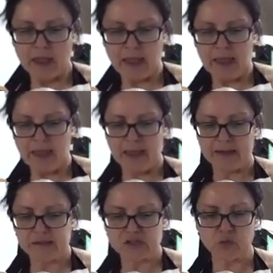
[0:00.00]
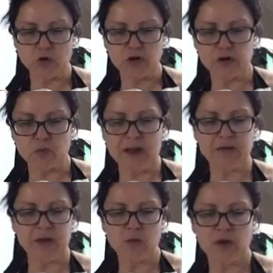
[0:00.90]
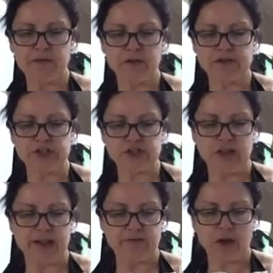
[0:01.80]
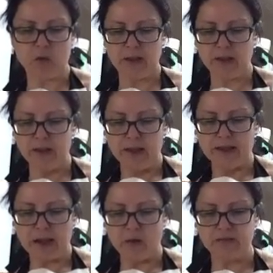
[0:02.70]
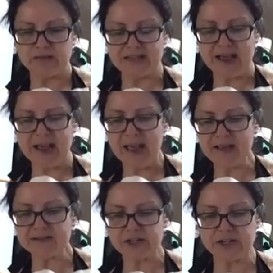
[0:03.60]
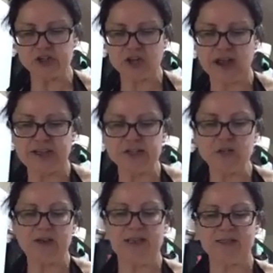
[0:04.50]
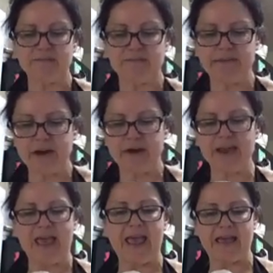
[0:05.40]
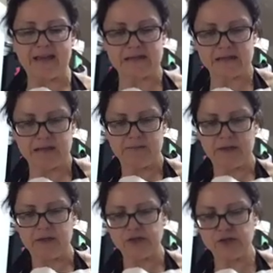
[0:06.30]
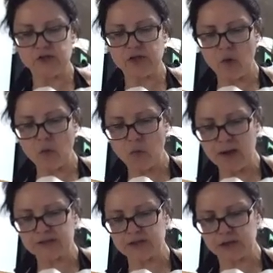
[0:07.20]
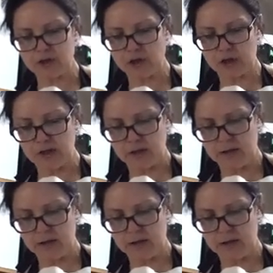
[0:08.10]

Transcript: and swirl it around in whatever dish I have going. Now, if it's a hot dish, I do it at the very end, because you don't want to cook